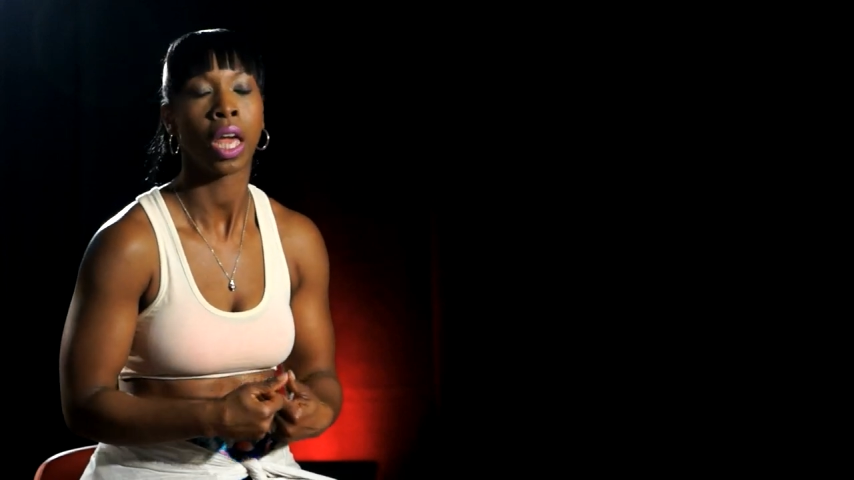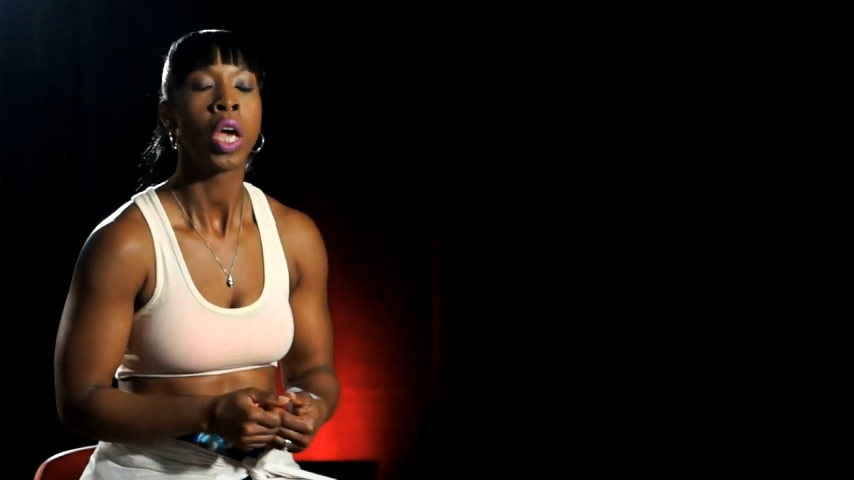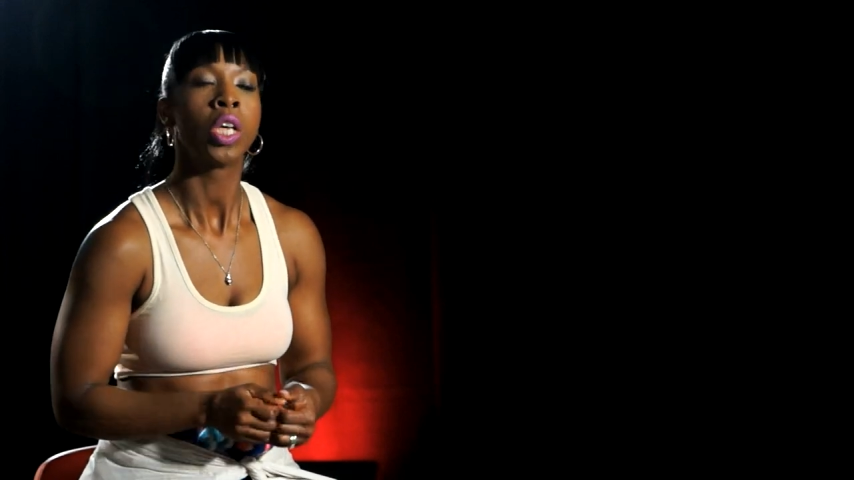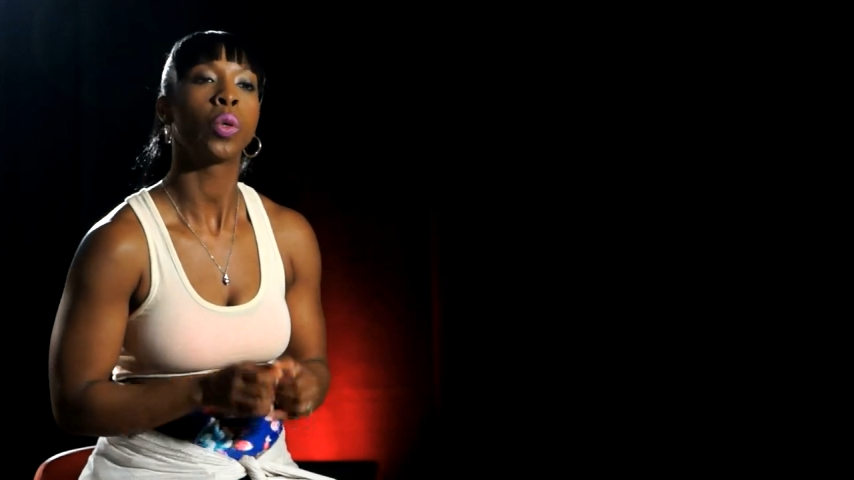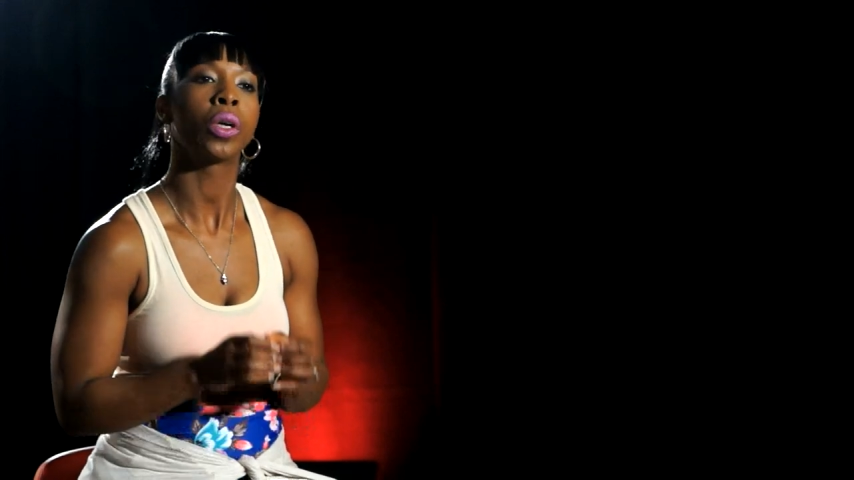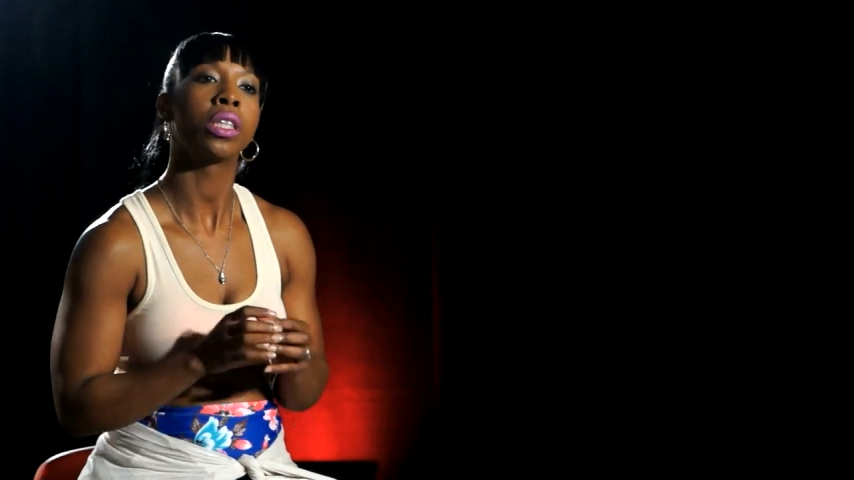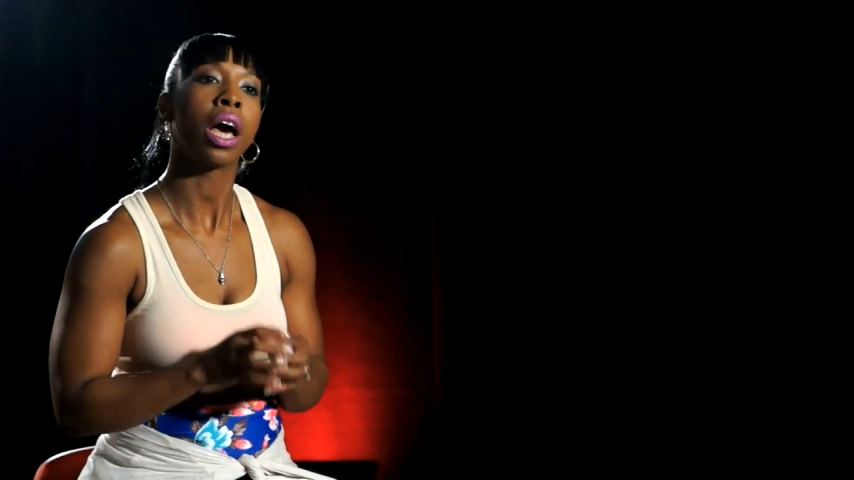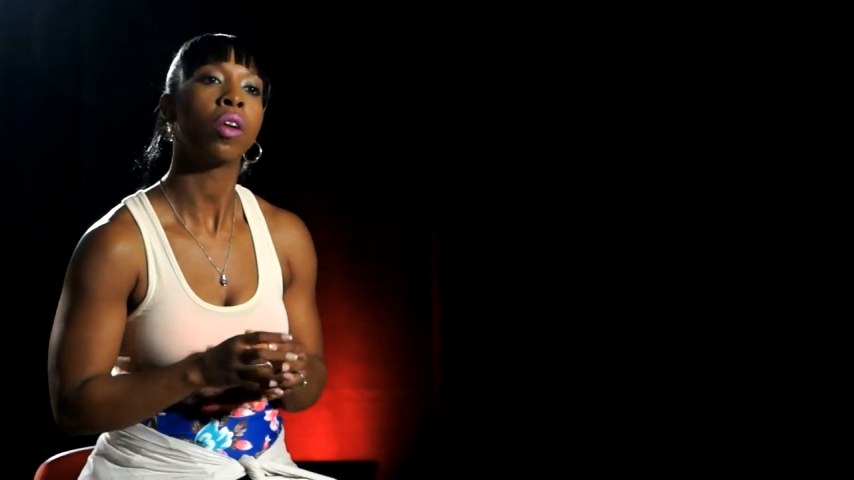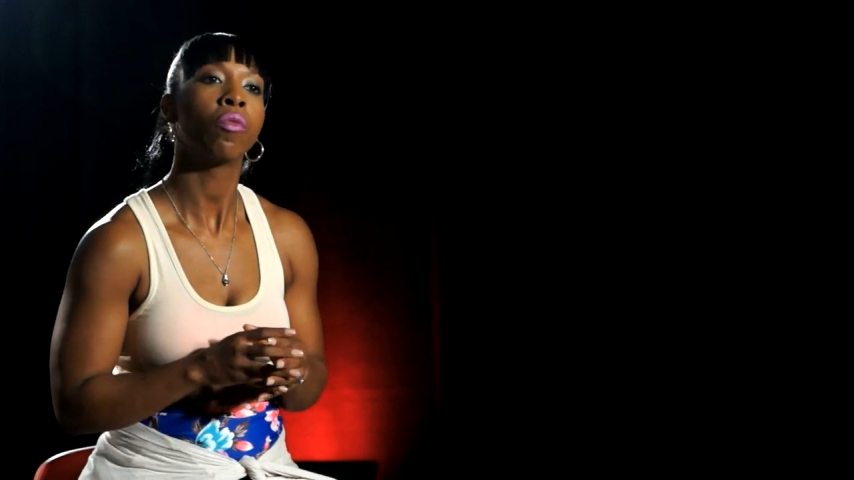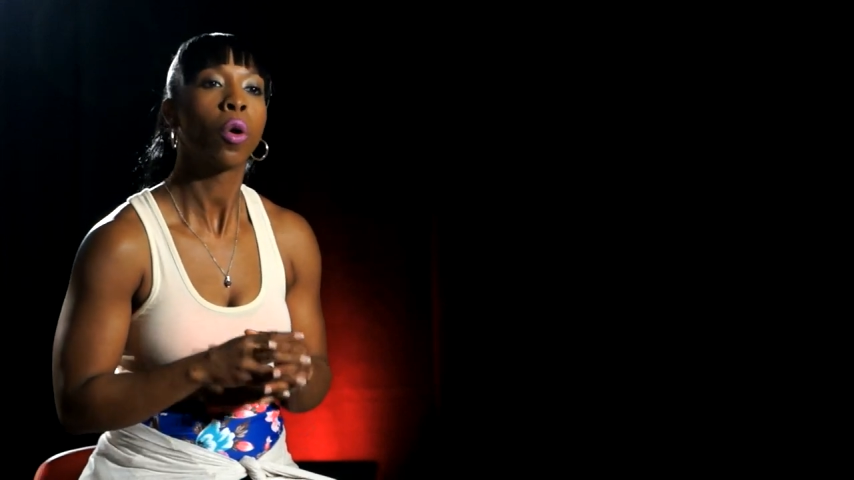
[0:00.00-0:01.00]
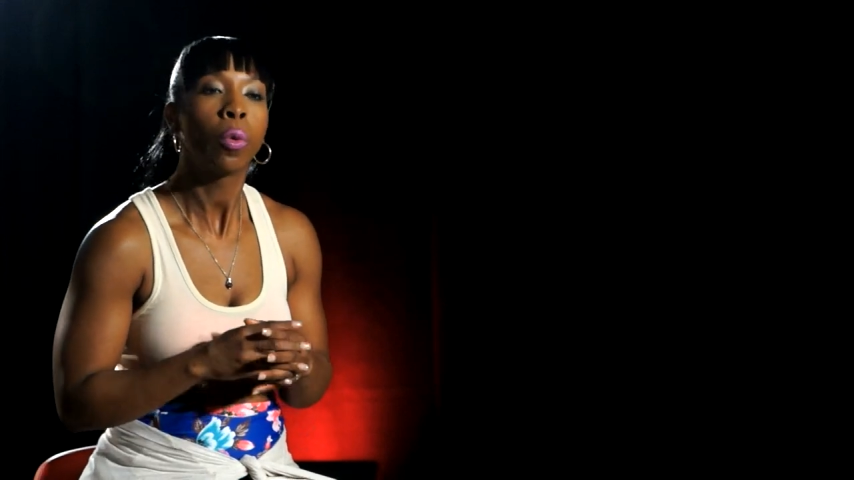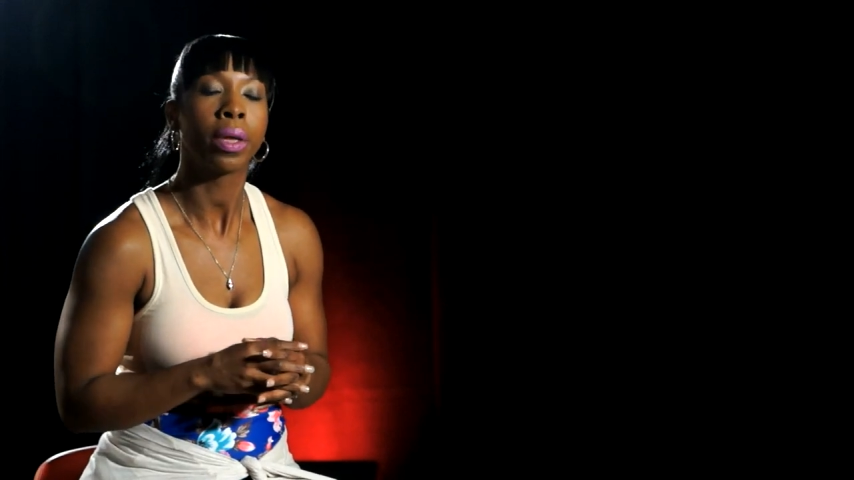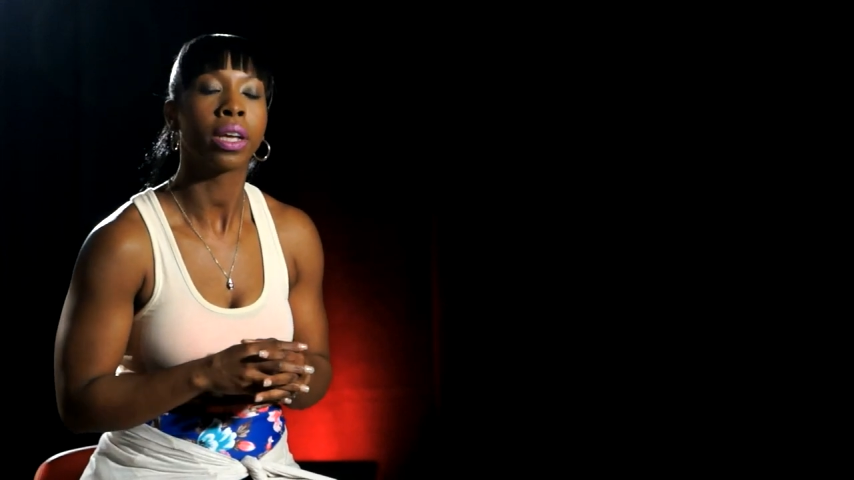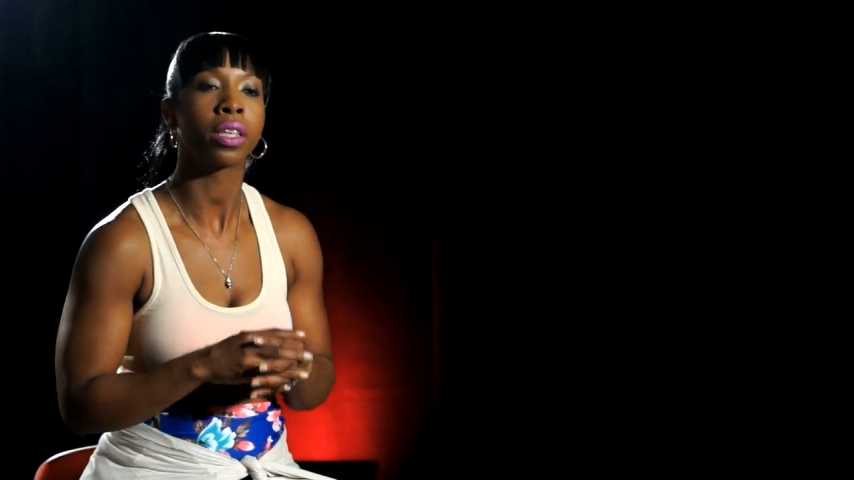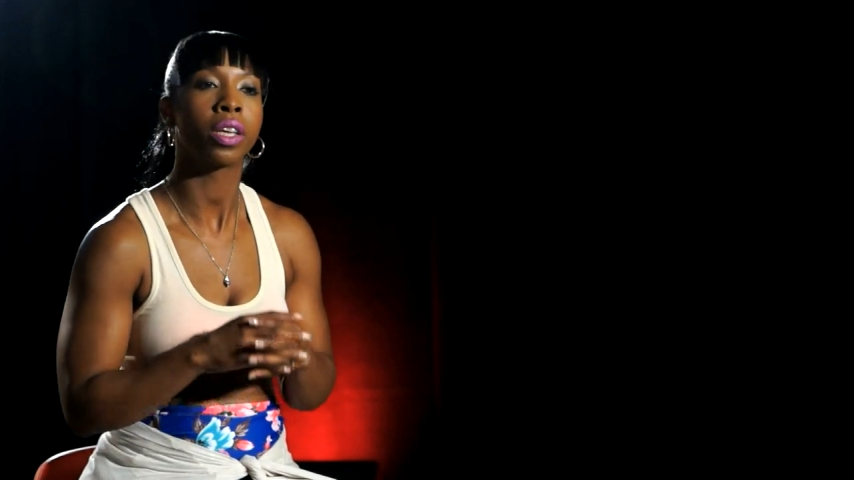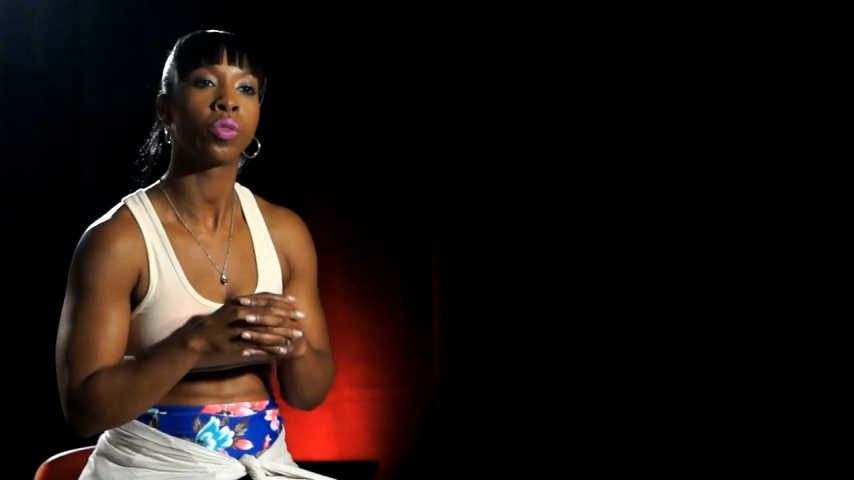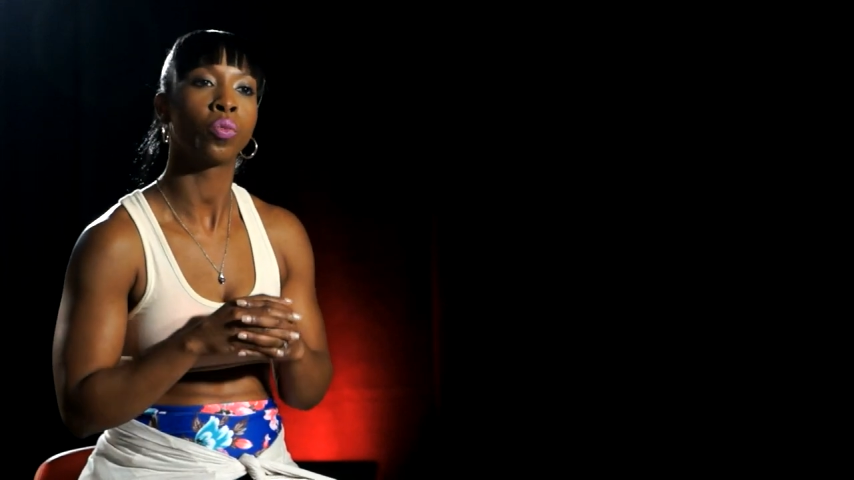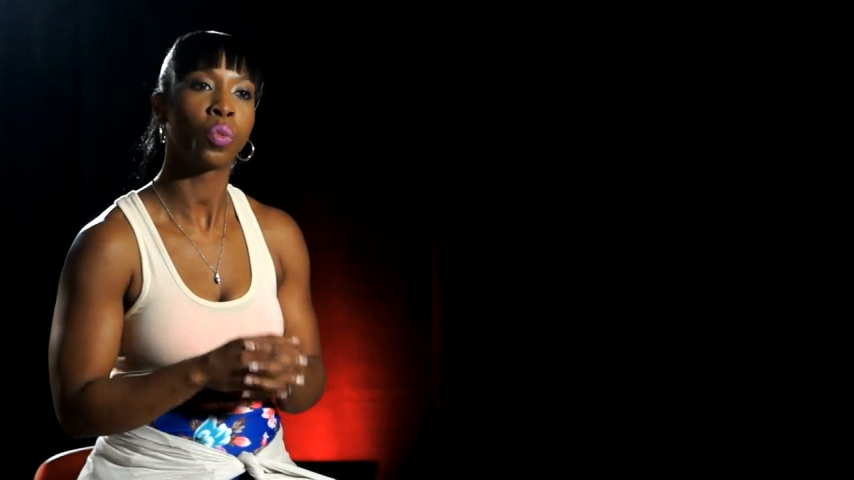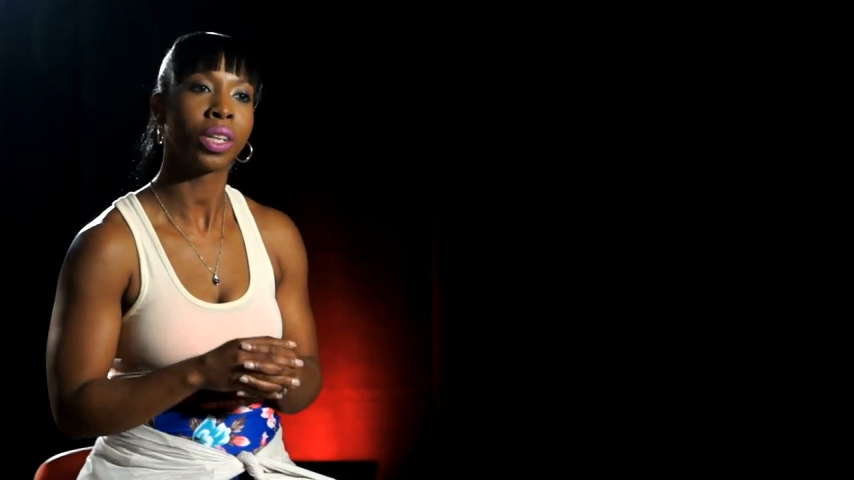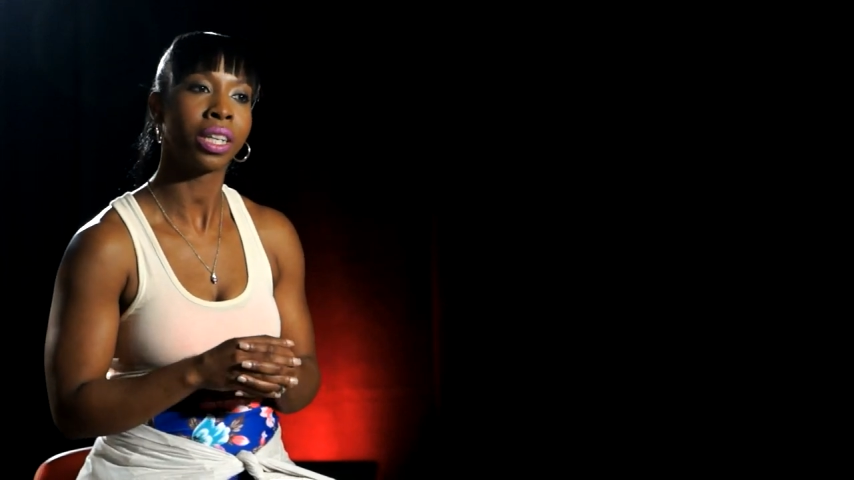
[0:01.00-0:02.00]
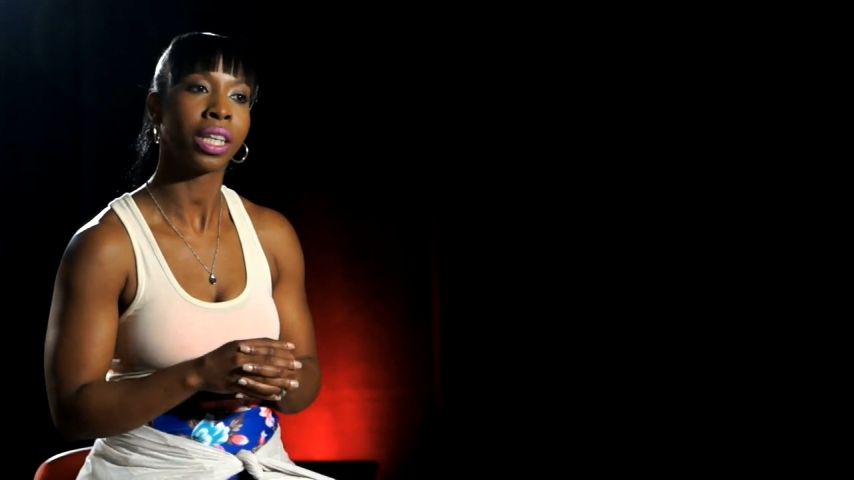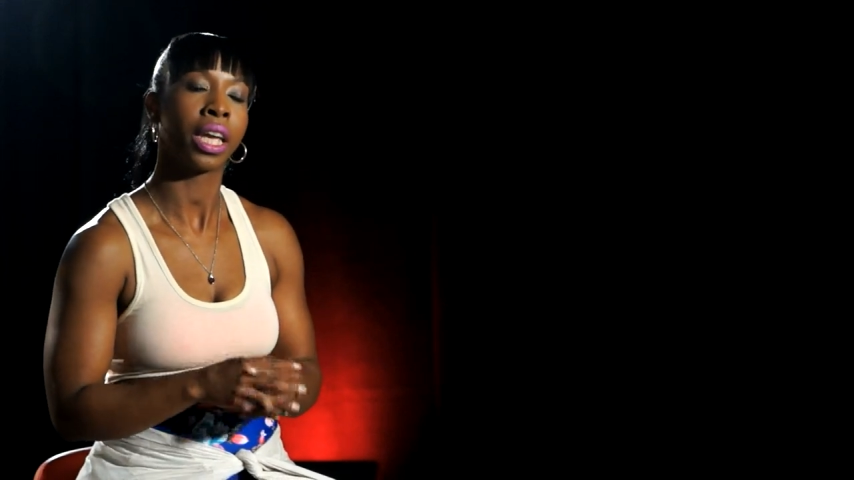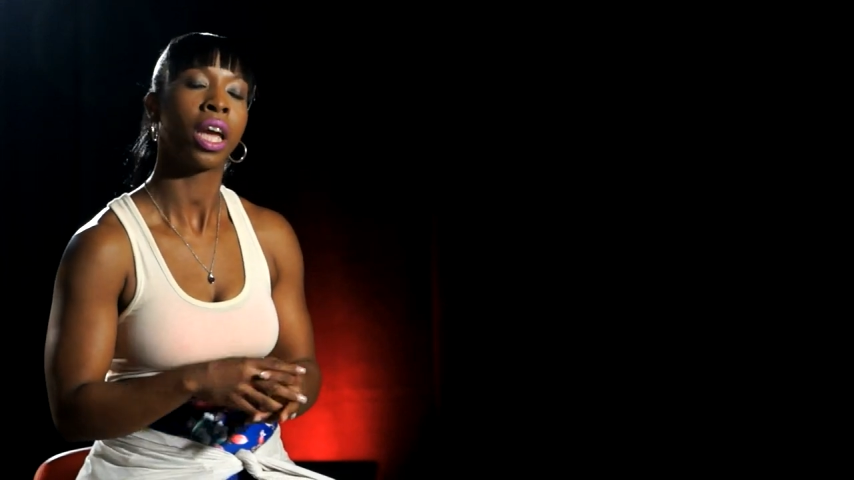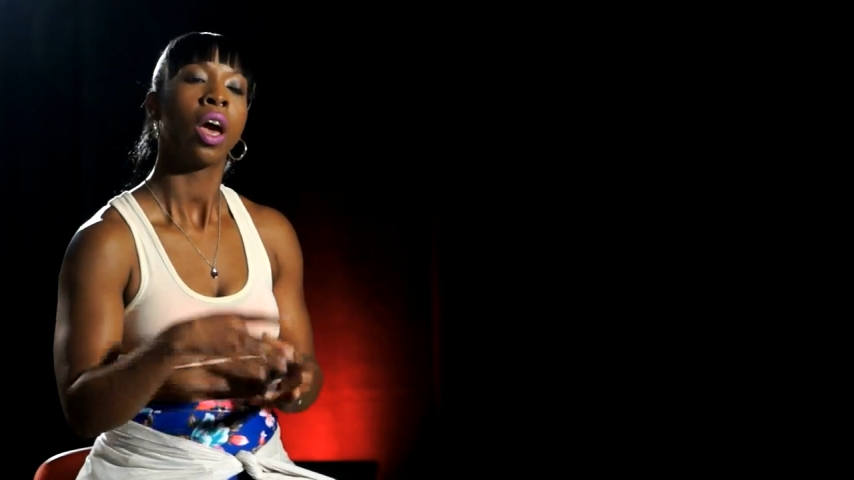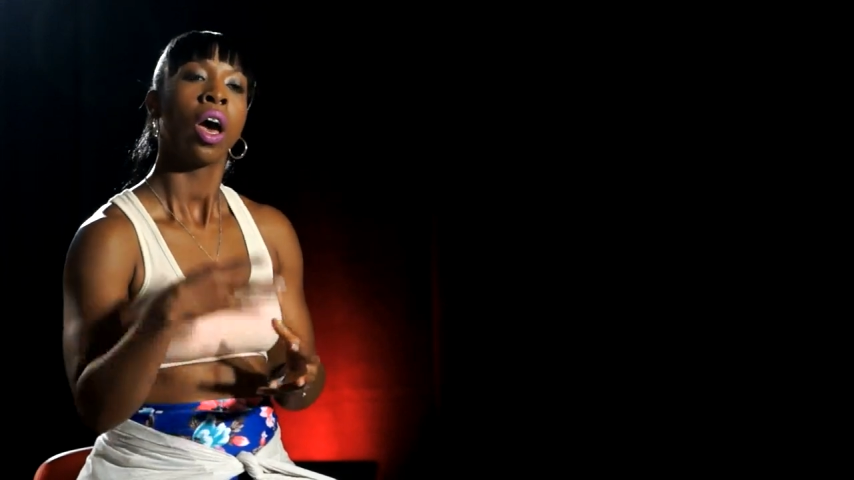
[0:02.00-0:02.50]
So exotaerobics is really